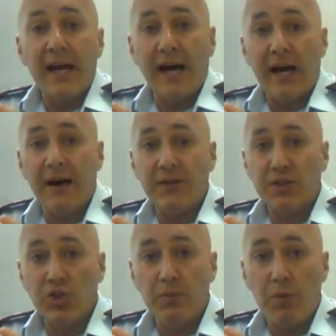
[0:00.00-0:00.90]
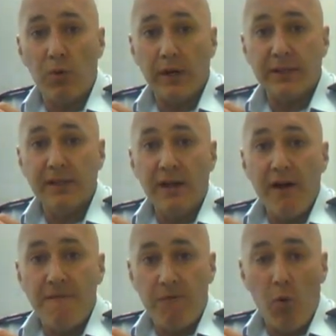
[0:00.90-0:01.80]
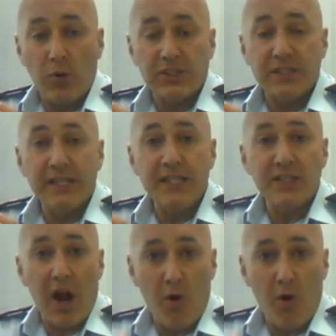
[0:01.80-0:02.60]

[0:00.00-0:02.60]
The 2.4Cs